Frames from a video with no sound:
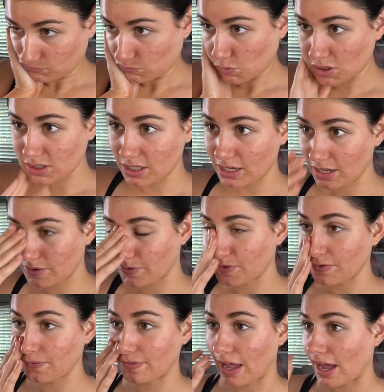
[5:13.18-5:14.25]
Once I get
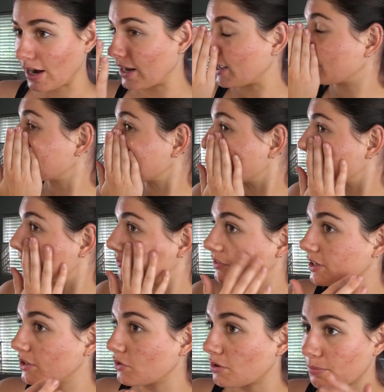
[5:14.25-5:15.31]
rid of that, I can make a
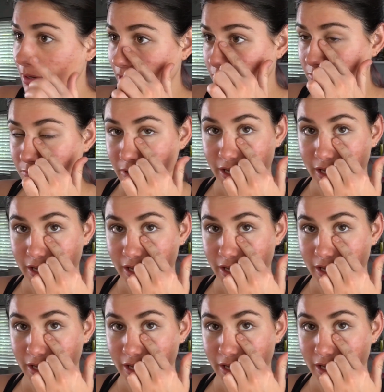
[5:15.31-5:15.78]
video about